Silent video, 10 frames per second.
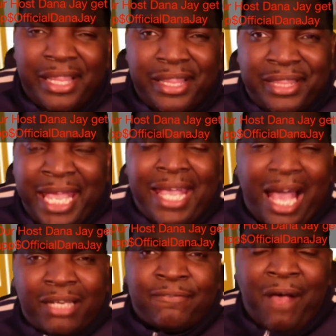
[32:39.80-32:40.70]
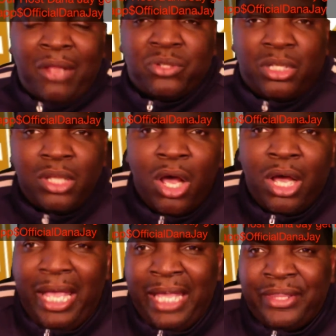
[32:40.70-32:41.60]
they got to follow the
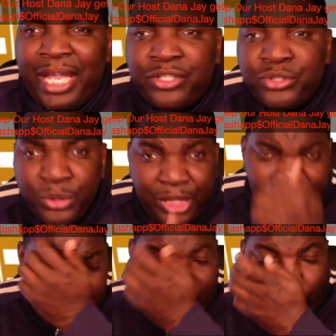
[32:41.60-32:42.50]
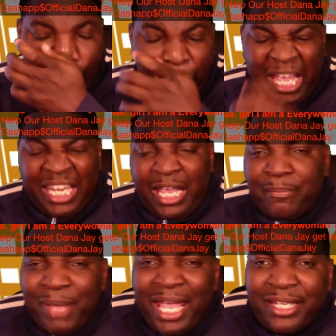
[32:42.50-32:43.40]
law. And their duty and their
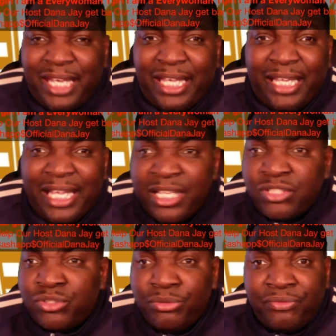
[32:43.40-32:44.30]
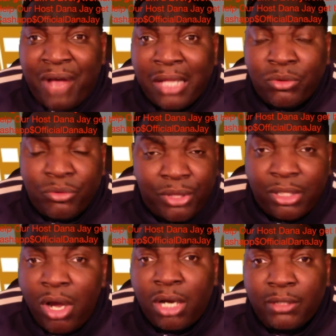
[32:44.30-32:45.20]
mandate is to follow the
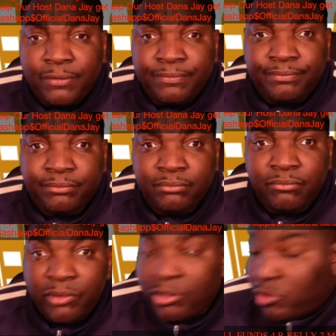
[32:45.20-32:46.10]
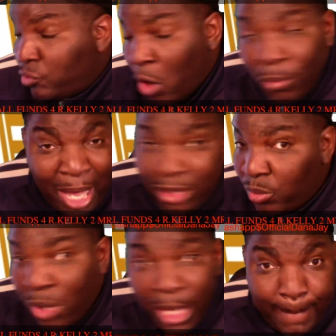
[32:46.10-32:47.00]
law. No matter
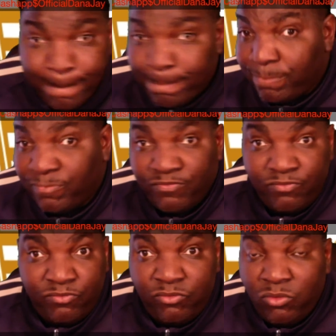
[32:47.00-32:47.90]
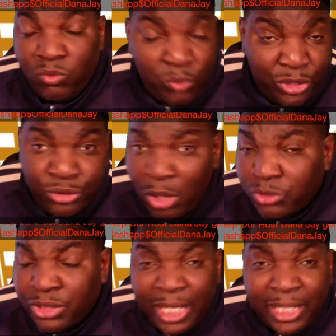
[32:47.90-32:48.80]
what. When you go
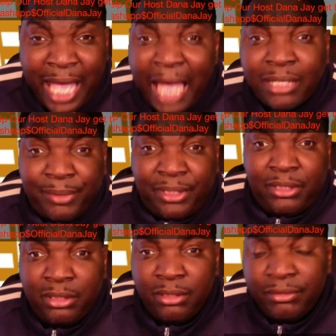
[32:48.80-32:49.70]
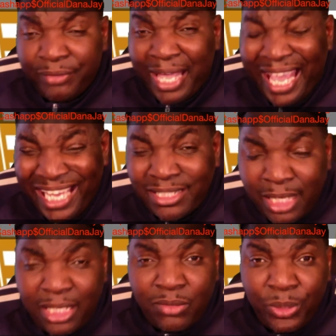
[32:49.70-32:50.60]
to the academy for
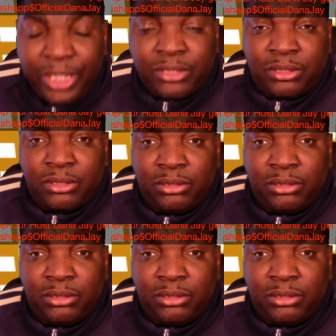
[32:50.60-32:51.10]
18 weeks,